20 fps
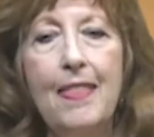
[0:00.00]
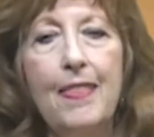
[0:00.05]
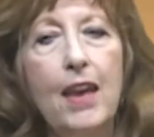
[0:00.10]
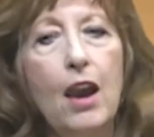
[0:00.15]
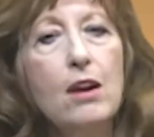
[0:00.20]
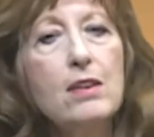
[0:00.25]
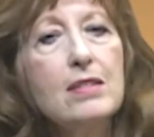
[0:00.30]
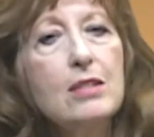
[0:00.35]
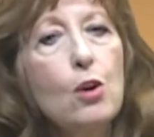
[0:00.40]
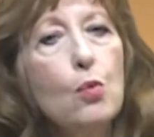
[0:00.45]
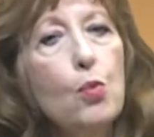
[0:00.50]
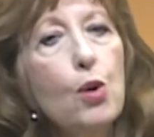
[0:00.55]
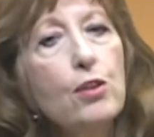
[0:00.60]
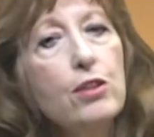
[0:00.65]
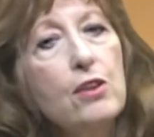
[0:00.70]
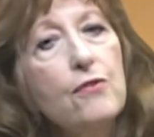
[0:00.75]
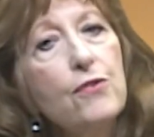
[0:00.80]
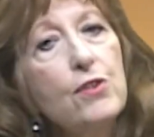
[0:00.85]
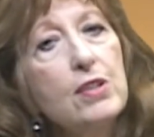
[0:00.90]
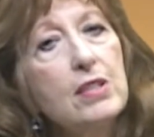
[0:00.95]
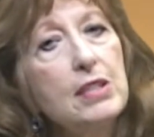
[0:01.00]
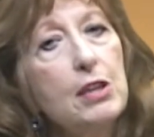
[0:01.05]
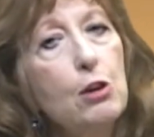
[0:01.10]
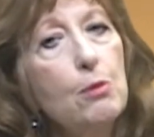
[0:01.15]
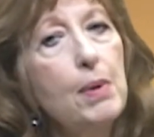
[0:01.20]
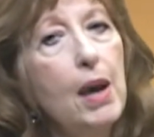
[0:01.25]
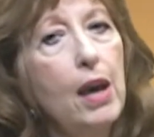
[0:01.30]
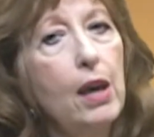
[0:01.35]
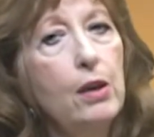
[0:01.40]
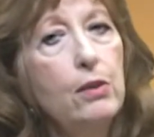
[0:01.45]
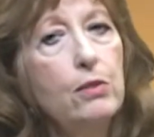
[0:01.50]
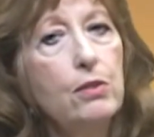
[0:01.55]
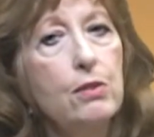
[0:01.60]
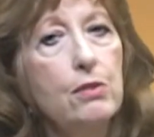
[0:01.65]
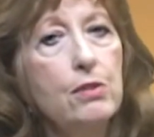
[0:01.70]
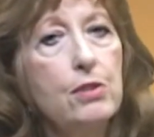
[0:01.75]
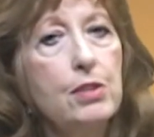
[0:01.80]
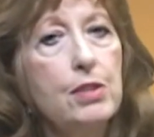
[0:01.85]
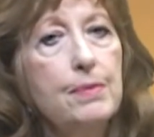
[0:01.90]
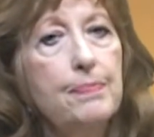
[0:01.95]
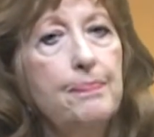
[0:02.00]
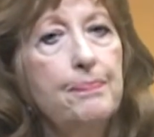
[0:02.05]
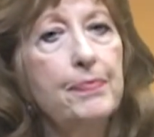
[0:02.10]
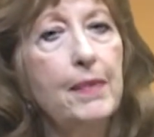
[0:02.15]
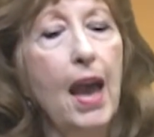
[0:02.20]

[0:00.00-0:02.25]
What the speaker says: They also work the for sale by owners.